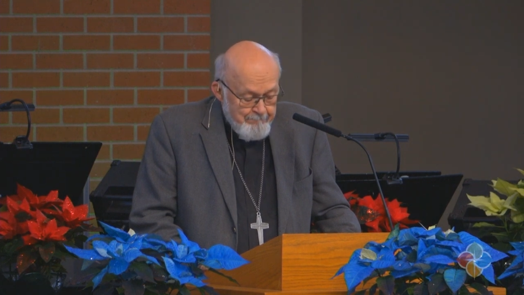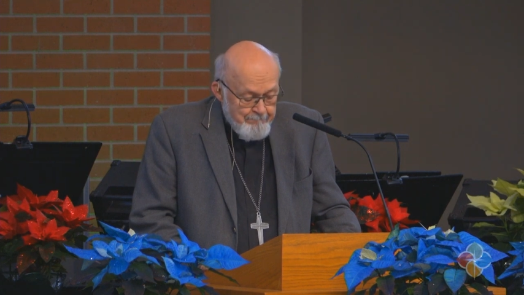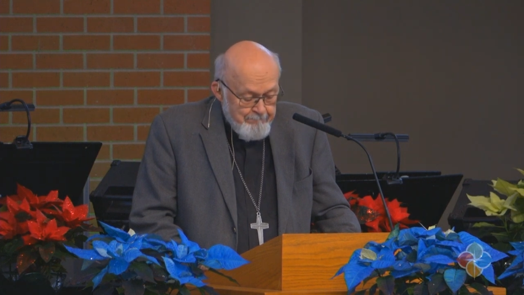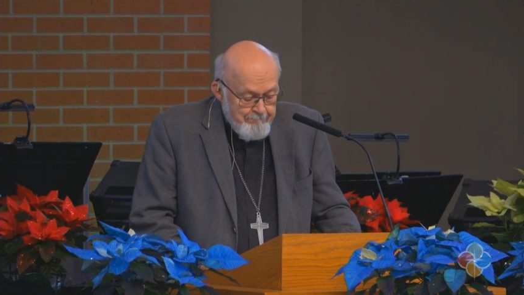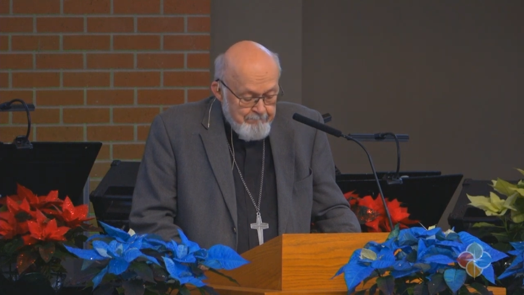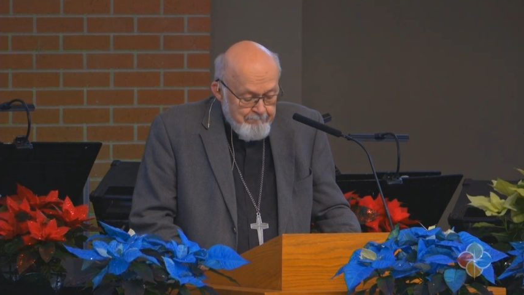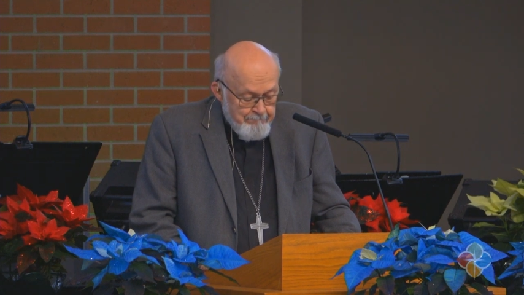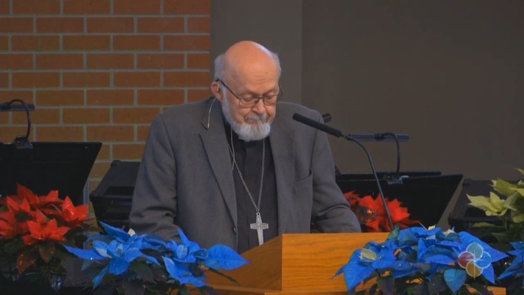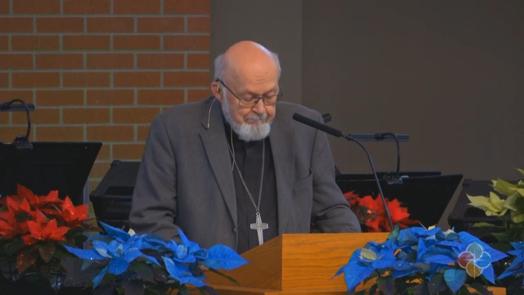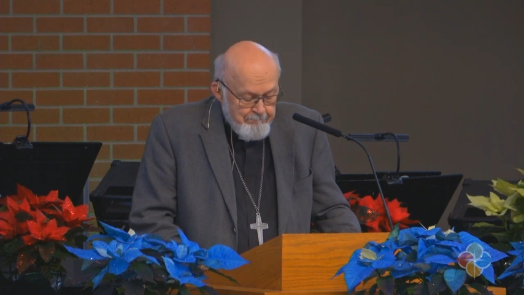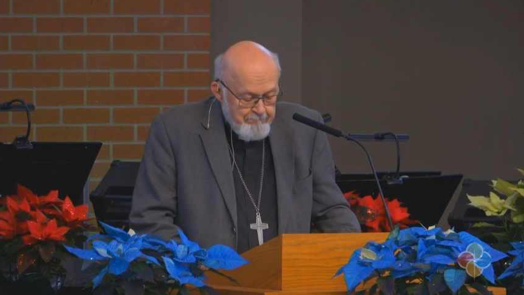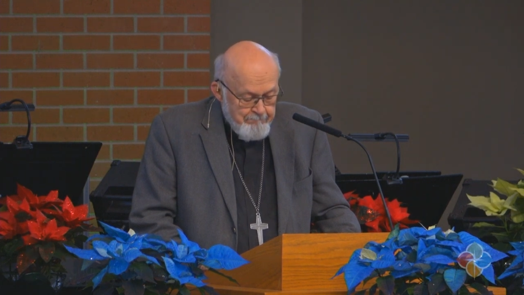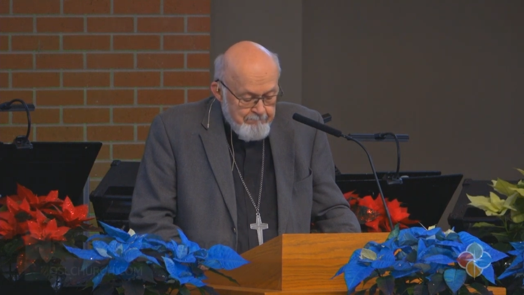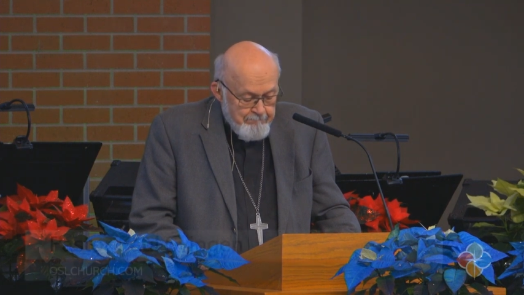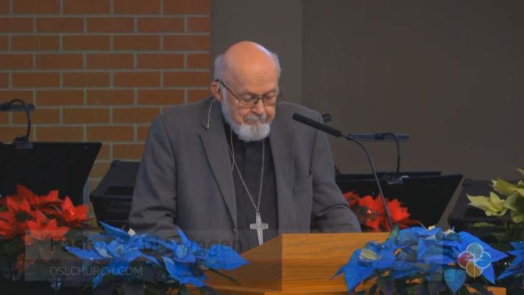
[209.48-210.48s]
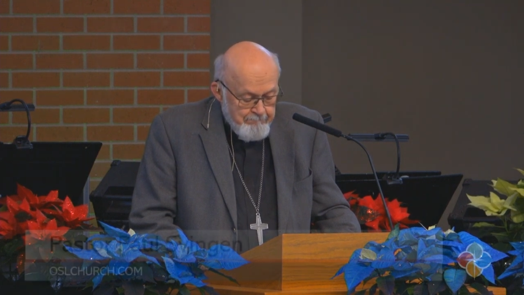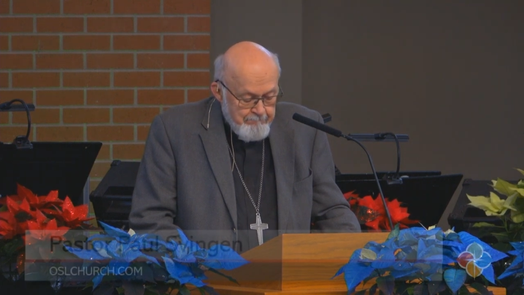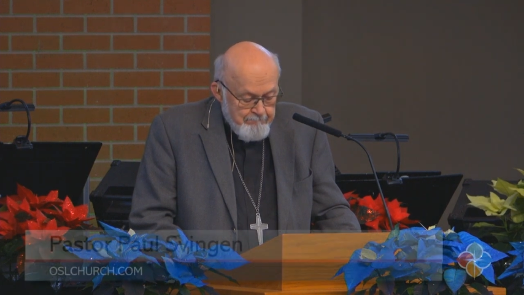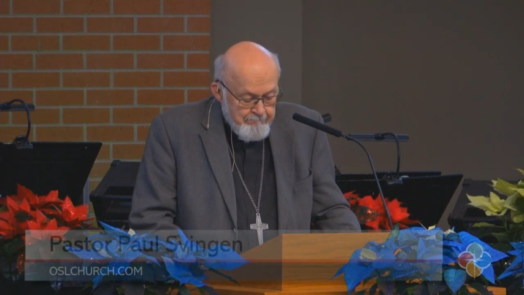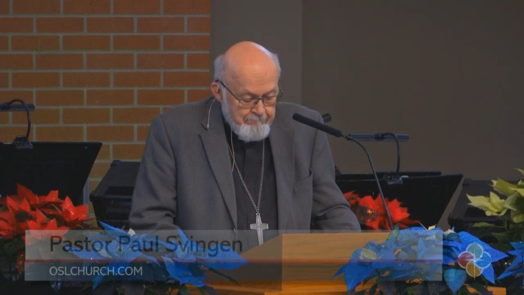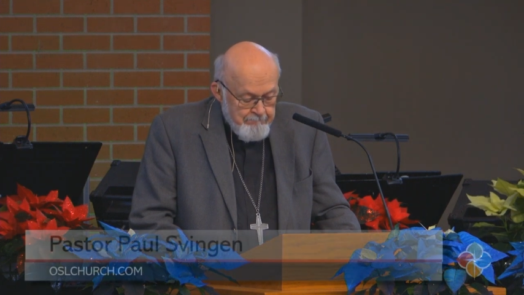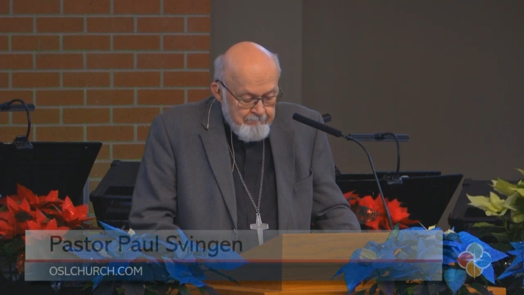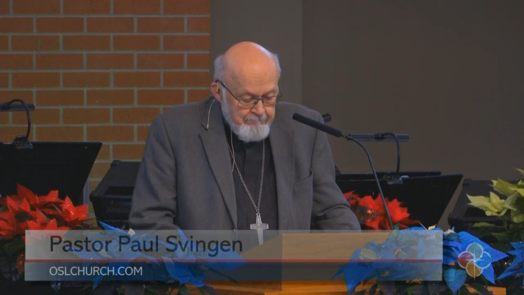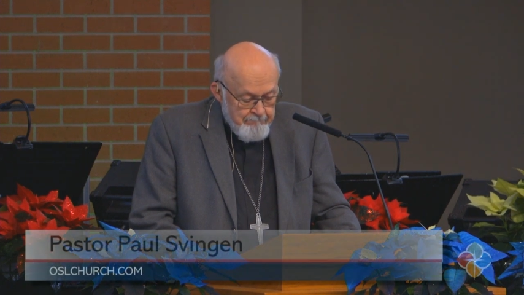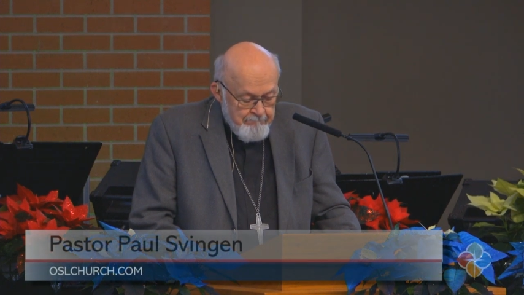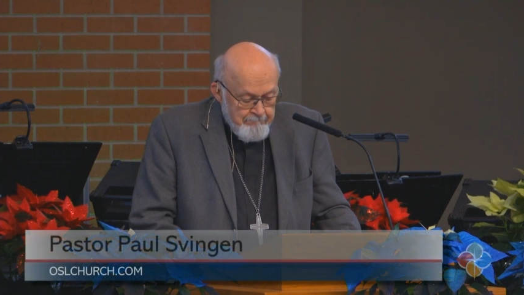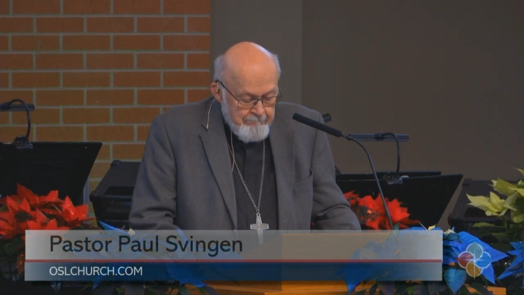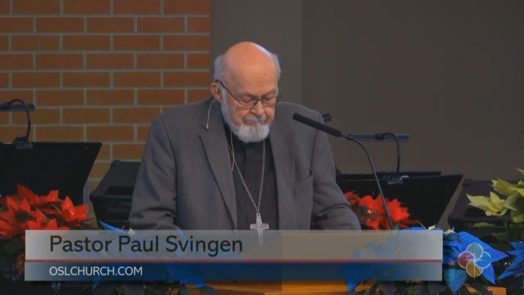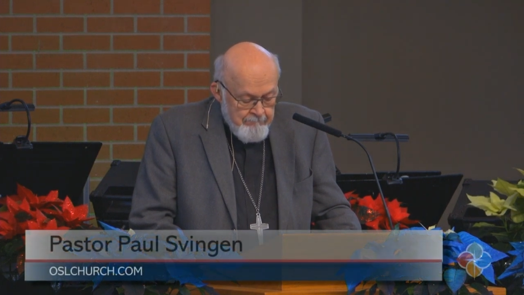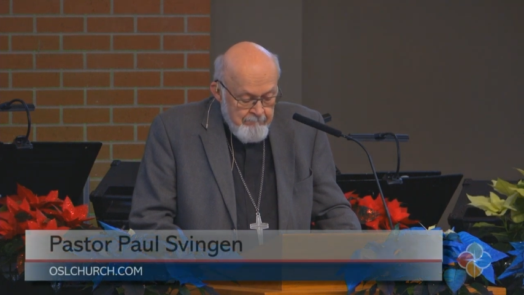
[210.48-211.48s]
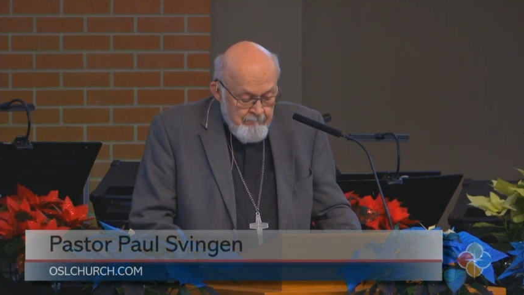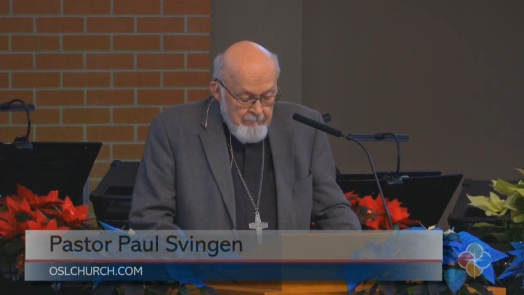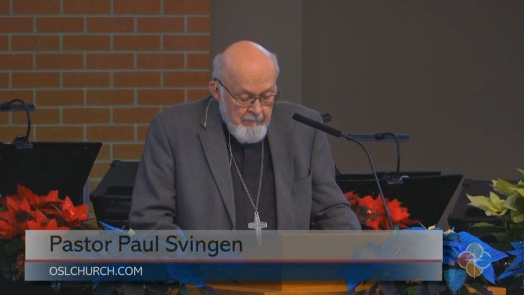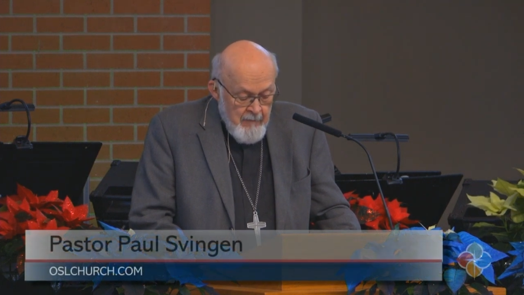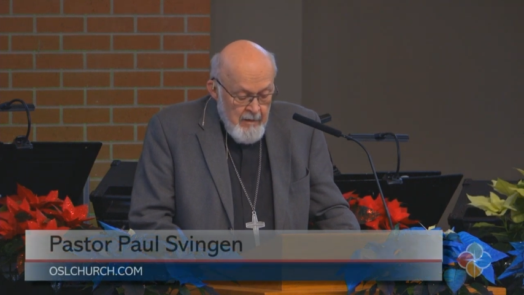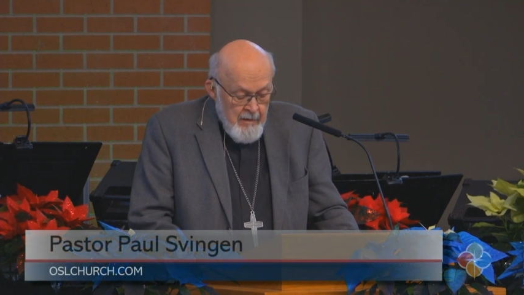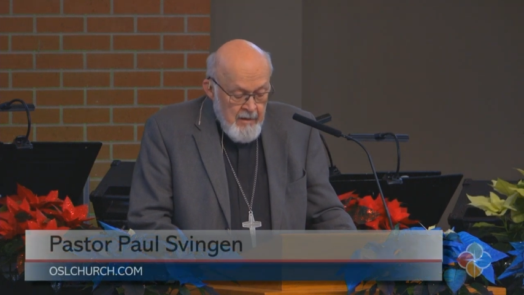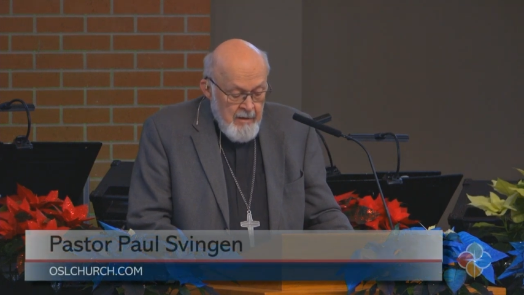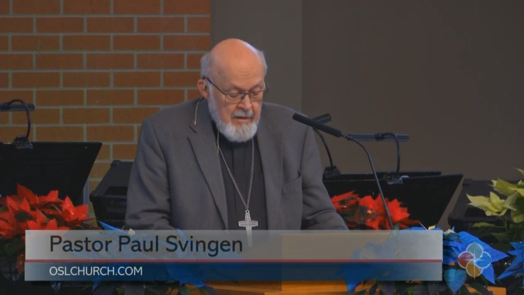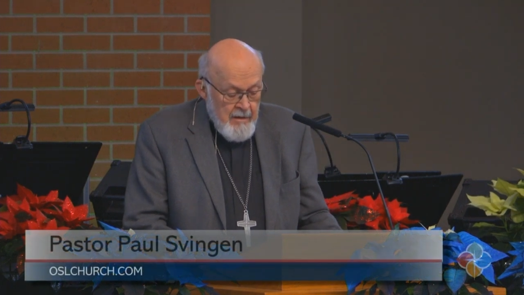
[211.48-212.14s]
(no one is talking)